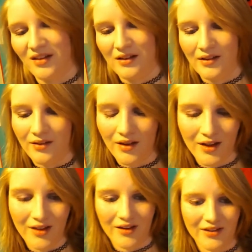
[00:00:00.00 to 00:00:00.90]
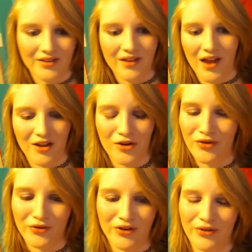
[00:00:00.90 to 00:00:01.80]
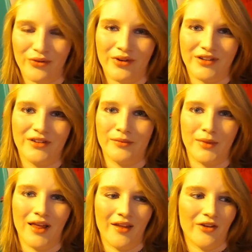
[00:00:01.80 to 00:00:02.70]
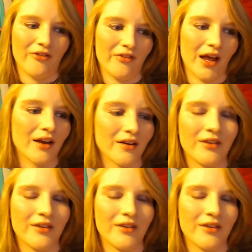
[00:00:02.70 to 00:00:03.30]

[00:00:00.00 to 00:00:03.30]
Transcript: I guess. I don't know what's my life, and